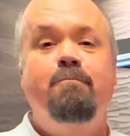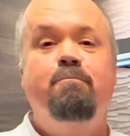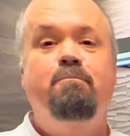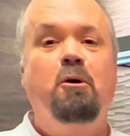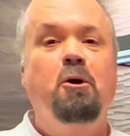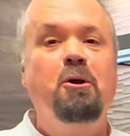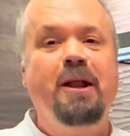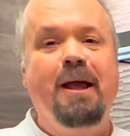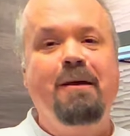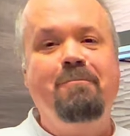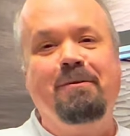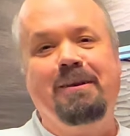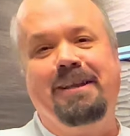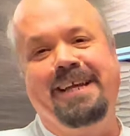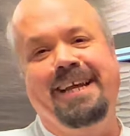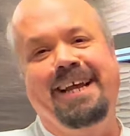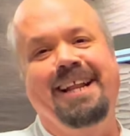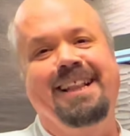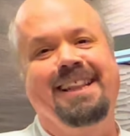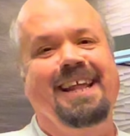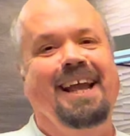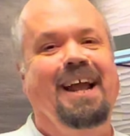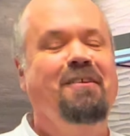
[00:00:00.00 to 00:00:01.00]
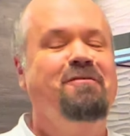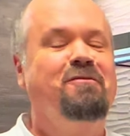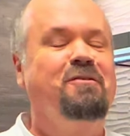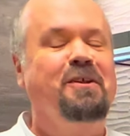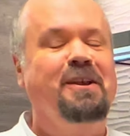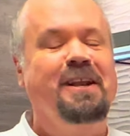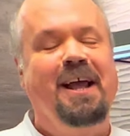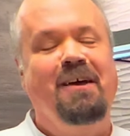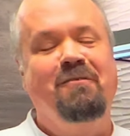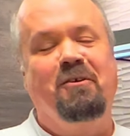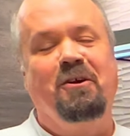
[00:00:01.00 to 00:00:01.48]
Bon appetit. Thanks
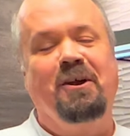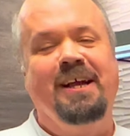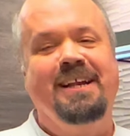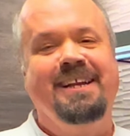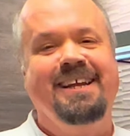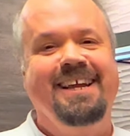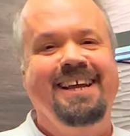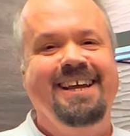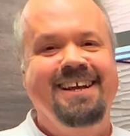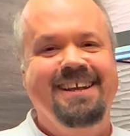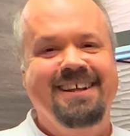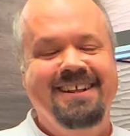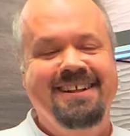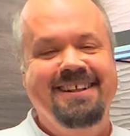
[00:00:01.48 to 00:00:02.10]
and have a great day.